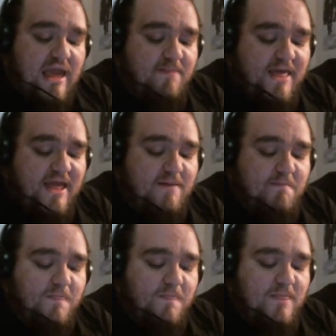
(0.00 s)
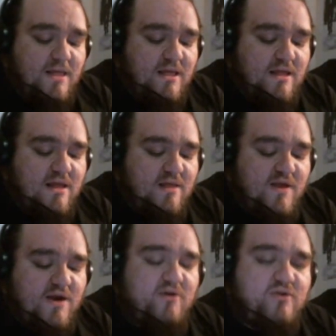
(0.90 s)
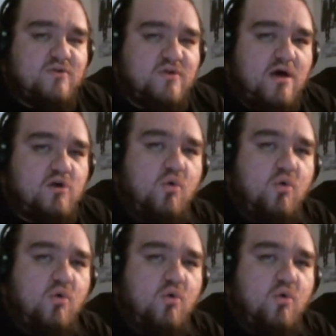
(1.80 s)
And then there's